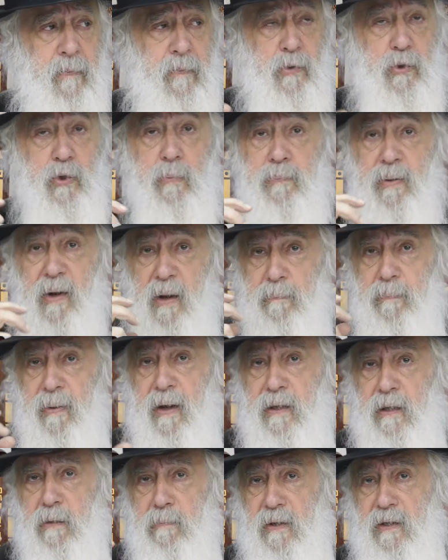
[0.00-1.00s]
to prepare
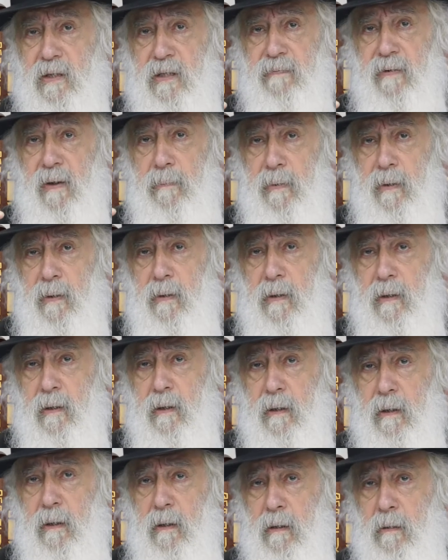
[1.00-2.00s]
the mitzvah
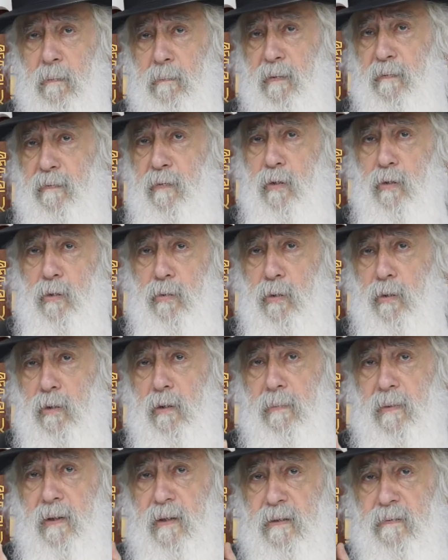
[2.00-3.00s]
before you do
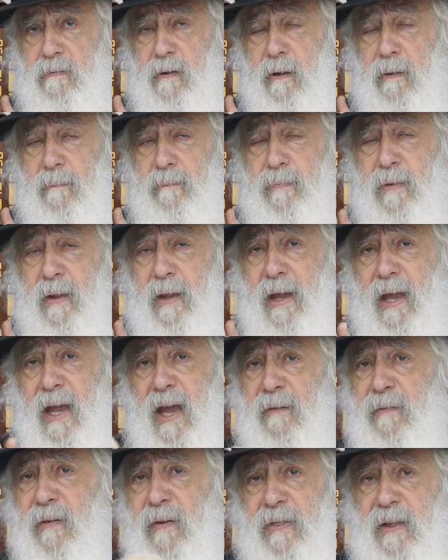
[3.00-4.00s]
the mitzvah.
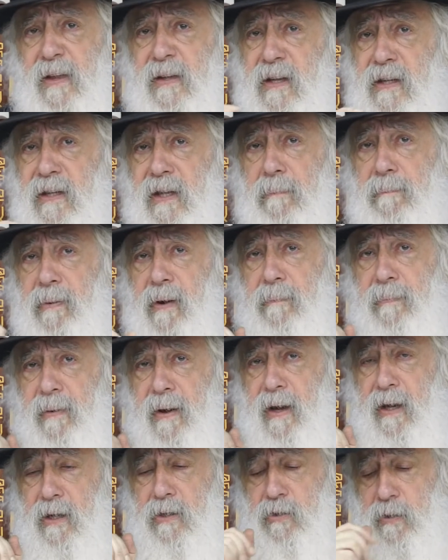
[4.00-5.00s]
Everything needs a
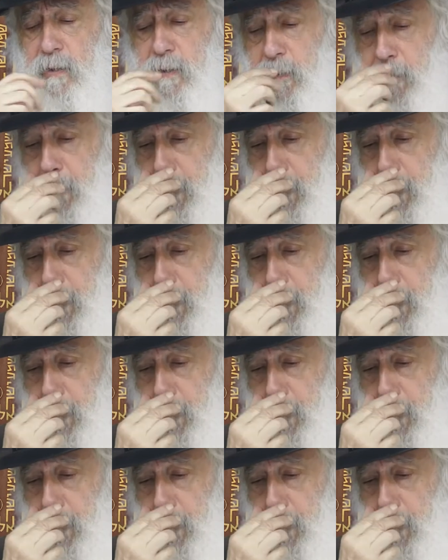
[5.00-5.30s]
preparation.